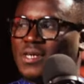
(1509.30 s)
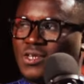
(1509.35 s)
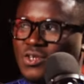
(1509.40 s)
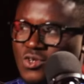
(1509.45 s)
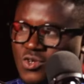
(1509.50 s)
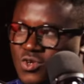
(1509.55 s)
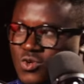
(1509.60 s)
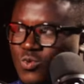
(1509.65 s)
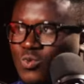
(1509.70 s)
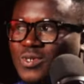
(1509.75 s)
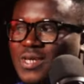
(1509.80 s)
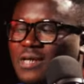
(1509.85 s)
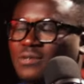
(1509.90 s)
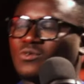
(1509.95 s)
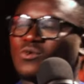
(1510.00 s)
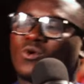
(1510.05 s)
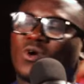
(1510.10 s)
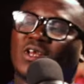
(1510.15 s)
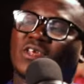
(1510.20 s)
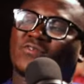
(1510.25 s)
in you
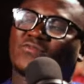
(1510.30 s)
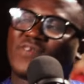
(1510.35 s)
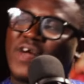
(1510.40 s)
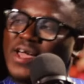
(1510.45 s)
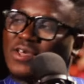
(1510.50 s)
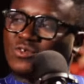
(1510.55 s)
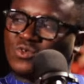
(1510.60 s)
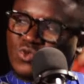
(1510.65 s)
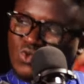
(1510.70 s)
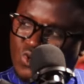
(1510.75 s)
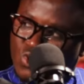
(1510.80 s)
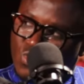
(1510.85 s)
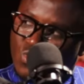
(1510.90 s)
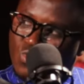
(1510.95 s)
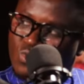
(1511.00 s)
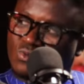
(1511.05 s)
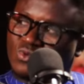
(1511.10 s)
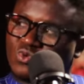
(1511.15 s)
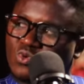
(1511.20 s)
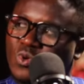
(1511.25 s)
that qualifies
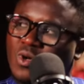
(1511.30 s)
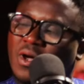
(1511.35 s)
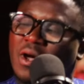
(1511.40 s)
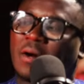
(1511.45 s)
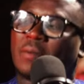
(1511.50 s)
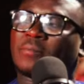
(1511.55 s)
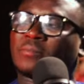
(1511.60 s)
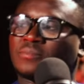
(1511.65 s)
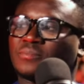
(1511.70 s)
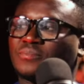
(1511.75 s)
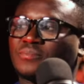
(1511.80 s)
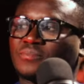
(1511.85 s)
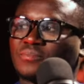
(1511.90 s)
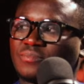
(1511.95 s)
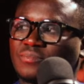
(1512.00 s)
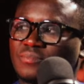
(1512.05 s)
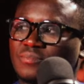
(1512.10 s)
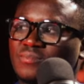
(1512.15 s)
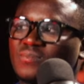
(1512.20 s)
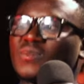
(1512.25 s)
you to come
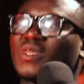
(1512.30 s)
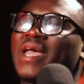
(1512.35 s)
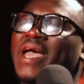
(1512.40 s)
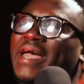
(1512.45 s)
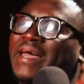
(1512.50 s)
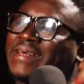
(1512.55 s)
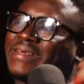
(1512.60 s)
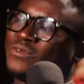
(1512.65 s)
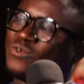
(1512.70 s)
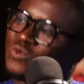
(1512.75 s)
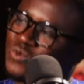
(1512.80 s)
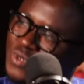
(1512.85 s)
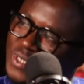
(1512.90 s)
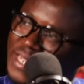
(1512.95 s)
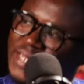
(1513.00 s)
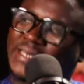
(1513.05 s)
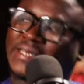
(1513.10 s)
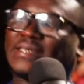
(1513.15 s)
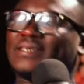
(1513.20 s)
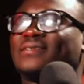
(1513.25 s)
and do
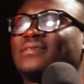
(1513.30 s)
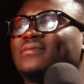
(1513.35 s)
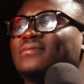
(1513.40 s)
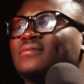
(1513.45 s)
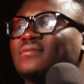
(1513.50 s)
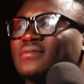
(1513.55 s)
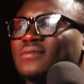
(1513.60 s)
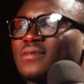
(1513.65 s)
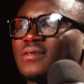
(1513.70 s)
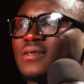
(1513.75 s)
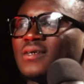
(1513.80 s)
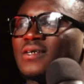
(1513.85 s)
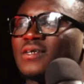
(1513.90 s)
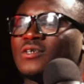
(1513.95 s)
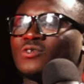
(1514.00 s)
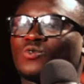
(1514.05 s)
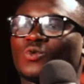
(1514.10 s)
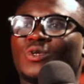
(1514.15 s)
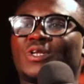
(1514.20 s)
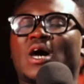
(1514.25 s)
the leading.
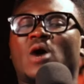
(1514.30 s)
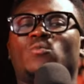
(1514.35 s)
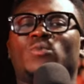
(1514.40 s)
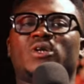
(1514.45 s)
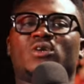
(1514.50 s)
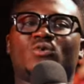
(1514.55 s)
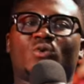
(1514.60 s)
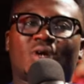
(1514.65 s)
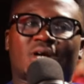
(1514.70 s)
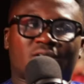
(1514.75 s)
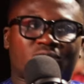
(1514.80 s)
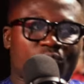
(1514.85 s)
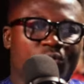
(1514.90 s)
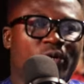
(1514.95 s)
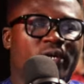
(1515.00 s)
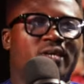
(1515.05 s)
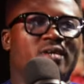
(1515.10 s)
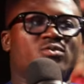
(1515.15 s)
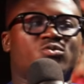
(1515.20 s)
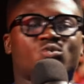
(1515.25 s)
So now we look at,
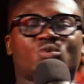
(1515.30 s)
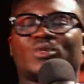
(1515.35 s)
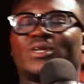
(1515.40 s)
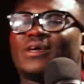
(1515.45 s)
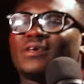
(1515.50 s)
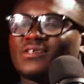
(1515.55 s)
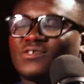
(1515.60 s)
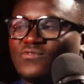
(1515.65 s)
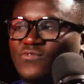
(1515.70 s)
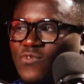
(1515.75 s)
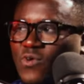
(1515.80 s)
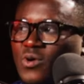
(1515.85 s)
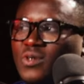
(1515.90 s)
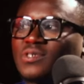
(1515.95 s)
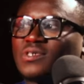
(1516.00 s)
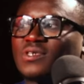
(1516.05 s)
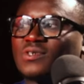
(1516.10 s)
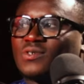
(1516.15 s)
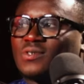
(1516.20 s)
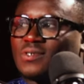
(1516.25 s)
okay, so his
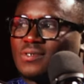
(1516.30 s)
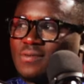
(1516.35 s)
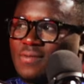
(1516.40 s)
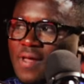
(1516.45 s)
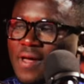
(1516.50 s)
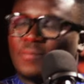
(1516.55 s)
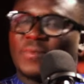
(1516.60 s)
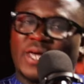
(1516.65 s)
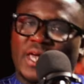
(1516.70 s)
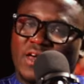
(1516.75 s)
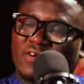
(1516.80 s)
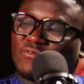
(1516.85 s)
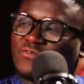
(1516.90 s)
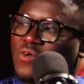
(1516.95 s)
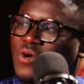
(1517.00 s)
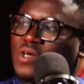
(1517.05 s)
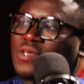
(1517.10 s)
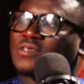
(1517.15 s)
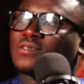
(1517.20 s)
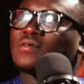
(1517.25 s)
voice is, I mean, her
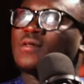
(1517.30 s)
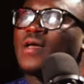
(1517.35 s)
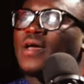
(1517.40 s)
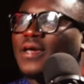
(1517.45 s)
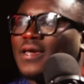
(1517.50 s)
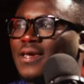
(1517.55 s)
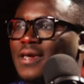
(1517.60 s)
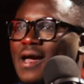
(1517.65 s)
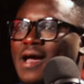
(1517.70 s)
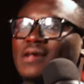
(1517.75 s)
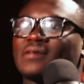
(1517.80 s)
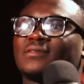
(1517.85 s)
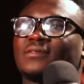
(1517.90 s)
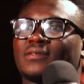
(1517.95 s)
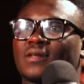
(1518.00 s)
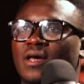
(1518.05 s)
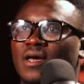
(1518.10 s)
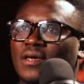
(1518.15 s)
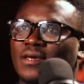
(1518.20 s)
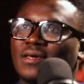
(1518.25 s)
voice, mm. he
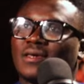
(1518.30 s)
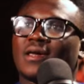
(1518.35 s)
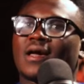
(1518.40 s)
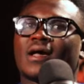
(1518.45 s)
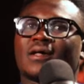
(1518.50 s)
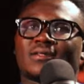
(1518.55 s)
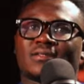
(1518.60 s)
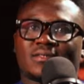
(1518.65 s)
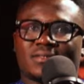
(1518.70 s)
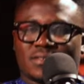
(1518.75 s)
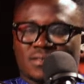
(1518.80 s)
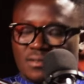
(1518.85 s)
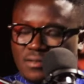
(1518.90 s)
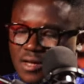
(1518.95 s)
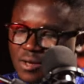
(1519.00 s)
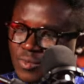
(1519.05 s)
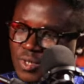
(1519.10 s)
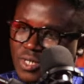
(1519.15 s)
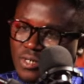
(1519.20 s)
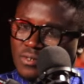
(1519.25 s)
has, he has,
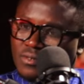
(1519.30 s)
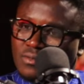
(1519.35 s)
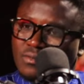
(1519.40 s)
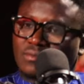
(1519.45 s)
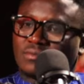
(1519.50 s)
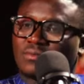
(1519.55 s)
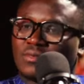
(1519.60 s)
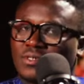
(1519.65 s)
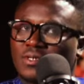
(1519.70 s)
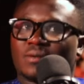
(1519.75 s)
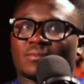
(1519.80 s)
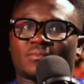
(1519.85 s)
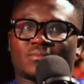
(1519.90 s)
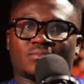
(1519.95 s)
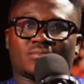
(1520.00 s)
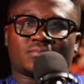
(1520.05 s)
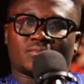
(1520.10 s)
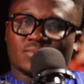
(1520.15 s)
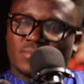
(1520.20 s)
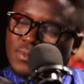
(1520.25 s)
I mean,
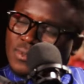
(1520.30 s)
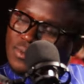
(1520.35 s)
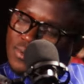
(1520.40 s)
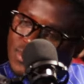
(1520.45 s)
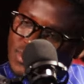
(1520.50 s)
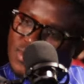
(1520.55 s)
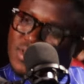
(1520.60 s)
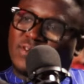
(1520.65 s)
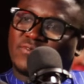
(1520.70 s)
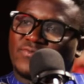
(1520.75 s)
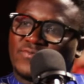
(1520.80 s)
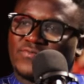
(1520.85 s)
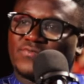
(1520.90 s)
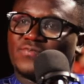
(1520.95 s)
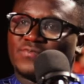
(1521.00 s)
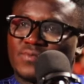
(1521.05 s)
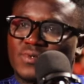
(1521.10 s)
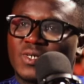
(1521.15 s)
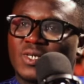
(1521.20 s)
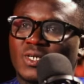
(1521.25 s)
some
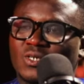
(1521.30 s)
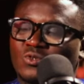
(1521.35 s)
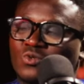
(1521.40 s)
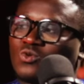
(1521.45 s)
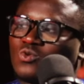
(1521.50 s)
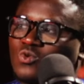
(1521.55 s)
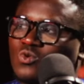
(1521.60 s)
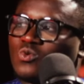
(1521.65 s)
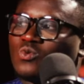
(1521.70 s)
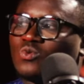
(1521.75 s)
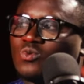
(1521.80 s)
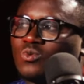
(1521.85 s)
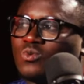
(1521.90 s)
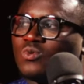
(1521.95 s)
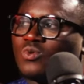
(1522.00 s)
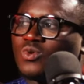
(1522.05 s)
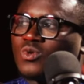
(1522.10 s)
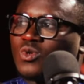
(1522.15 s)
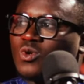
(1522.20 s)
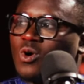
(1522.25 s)
stuff to do
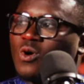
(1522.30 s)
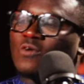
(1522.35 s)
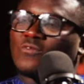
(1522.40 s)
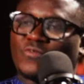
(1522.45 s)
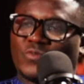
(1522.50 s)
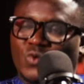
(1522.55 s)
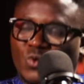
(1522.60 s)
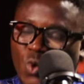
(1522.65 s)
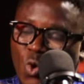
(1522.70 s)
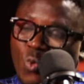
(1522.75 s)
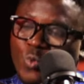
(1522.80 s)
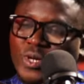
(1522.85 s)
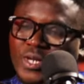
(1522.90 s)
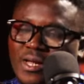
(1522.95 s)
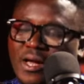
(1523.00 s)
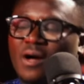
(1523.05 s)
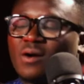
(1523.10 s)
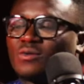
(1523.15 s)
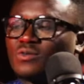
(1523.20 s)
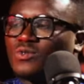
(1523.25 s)
of
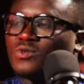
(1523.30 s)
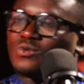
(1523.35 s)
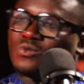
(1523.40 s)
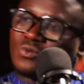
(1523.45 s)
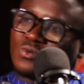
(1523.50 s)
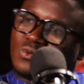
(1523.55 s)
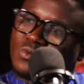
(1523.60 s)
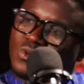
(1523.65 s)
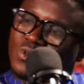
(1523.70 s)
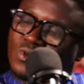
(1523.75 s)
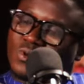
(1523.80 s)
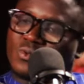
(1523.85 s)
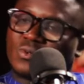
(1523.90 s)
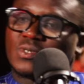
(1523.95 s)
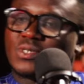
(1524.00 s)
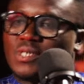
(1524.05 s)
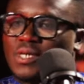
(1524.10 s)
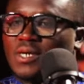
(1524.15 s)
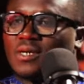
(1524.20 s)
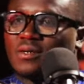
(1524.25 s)
knowing how to, you know,
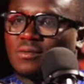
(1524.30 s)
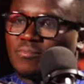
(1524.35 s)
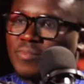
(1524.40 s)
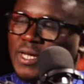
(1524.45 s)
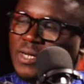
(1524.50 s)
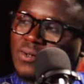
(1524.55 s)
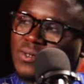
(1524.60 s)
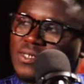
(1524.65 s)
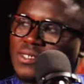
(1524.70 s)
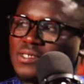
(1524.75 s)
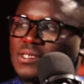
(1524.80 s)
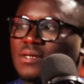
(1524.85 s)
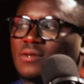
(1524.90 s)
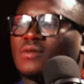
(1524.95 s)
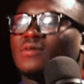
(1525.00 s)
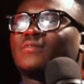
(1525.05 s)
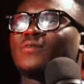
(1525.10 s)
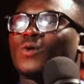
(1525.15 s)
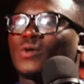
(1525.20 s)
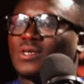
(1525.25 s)
sing melodies mm.
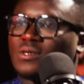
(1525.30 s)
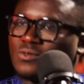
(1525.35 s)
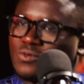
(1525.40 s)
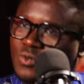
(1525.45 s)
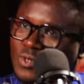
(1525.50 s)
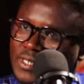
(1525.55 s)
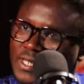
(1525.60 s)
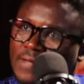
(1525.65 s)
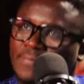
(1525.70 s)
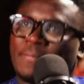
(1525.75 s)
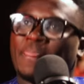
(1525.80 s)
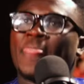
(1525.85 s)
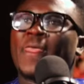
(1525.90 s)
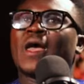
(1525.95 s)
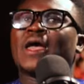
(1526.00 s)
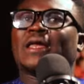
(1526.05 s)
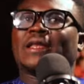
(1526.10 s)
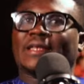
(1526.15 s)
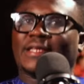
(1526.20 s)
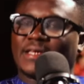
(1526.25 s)
and all. Okay, so then
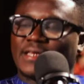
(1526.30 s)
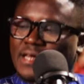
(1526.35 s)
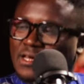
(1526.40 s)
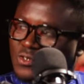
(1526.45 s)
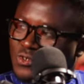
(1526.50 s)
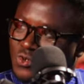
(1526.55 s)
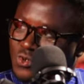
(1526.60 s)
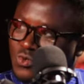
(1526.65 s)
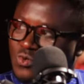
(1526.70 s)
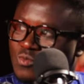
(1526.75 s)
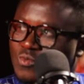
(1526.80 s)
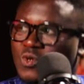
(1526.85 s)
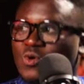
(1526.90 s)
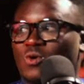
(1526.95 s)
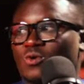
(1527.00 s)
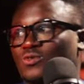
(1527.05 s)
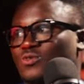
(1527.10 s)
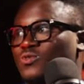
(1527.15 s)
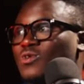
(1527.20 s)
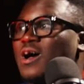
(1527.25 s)
lead us to do,
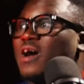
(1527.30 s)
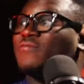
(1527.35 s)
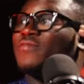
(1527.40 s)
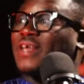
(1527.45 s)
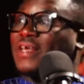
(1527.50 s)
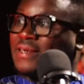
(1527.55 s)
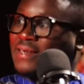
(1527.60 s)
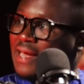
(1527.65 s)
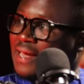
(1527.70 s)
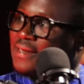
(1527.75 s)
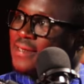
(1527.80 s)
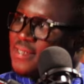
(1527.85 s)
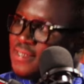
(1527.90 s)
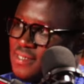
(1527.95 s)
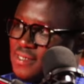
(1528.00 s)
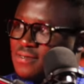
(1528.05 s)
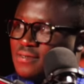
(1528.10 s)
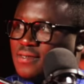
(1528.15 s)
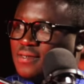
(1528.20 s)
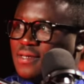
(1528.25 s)
because you have the
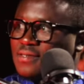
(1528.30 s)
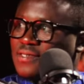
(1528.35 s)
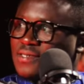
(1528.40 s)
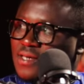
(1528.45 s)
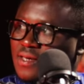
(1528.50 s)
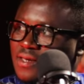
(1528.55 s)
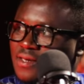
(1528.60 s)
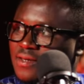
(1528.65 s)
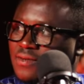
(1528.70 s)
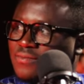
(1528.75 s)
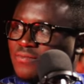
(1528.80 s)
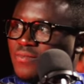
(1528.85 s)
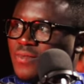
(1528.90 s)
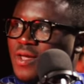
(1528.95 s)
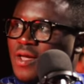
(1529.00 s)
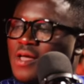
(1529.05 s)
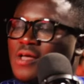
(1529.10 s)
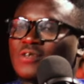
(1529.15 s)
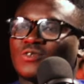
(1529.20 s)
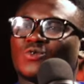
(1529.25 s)
knowledge in the singing.
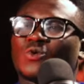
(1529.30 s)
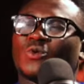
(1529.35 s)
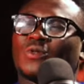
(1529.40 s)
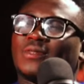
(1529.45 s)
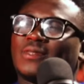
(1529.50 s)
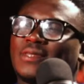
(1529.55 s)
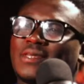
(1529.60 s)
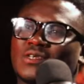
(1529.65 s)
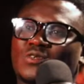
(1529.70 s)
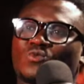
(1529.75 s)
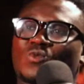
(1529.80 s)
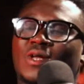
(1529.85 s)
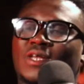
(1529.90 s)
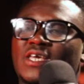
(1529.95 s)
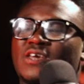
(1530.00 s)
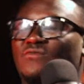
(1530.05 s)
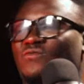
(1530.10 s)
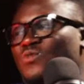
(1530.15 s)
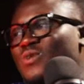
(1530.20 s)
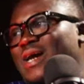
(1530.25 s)
So this
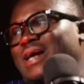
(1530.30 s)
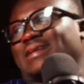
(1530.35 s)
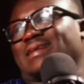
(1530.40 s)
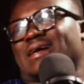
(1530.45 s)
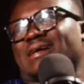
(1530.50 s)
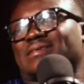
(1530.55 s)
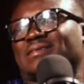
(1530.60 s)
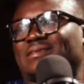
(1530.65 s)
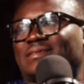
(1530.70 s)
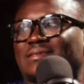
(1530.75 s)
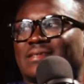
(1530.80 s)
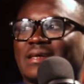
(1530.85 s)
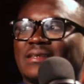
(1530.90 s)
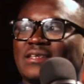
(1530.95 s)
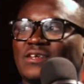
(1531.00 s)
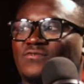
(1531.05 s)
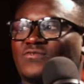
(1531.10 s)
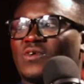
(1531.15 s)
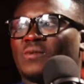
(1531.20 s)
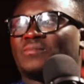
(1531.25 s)
one, if you
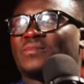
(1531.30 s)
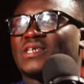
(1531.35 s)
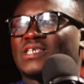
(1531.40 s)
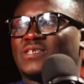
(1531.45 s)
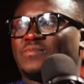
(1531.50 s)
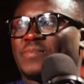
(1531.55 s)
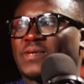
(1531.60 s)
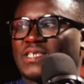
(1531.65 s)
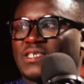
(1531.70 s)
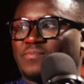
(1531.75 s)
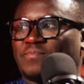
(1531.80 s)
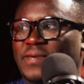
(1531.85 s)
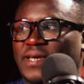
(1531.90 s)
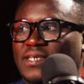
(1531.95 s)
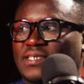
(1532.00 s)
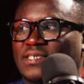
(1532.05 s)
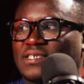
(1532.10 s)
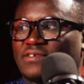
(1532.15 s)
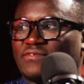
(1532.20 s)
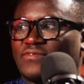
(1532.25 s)
understand it from this
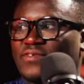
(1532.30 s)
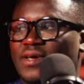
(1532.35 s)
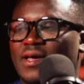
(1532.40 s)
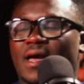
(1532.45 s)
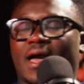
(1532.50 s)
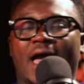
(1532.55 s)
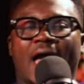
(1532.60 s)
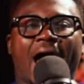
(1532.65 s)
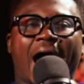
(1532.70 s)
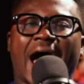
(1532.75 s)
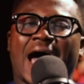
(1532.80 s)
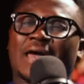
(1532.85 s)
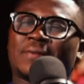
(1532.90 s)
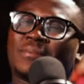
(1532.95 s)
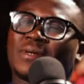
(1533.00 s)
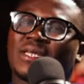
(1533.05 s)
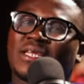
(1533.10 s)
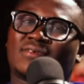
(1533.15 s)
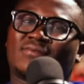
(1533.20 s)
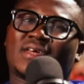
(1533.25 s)
perspective, I
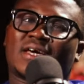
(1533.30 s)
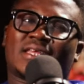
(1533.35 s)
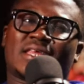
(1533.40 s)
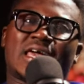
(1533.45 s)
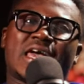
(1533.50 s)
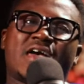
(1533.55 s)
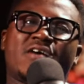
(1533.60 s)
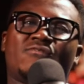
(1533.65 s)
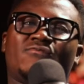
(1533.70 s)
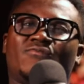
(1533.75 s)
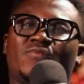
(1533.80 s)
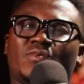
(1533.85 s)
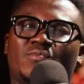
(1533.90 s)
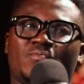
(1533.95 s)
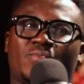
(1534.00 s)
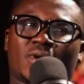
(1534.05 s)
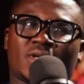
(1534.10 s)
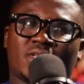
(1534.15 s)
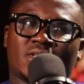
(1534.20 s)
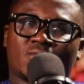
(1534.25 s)
believe that
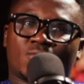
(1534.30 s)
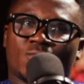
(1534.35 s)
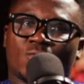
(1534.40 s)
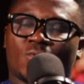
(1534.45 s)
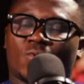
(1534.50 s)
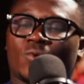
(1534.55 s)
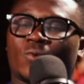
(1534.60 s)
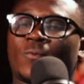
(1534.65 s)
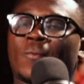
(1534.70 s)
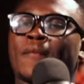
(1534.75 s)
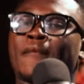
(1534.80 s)
everybody will